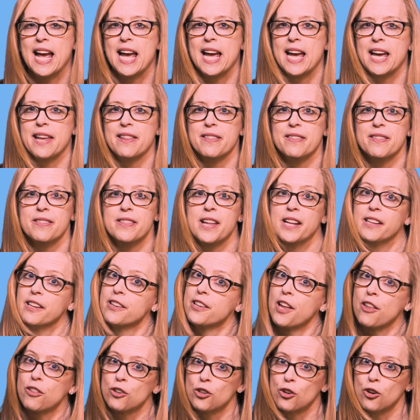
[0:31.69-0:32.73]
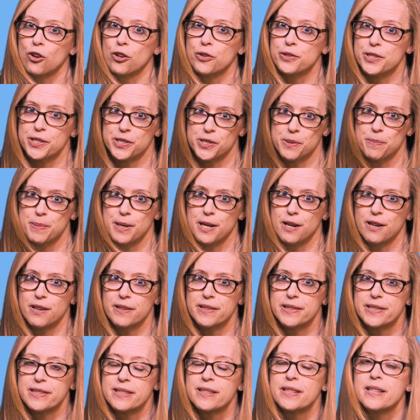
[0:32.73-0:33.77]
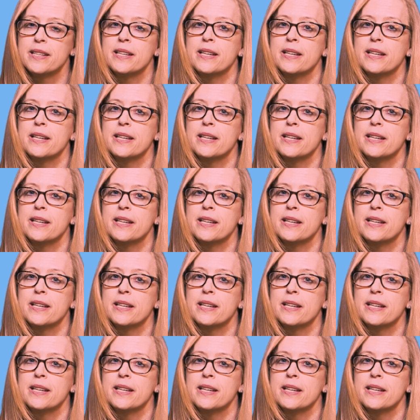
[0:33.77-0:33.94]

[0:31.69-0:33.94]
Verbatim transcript: And then another girl disappears.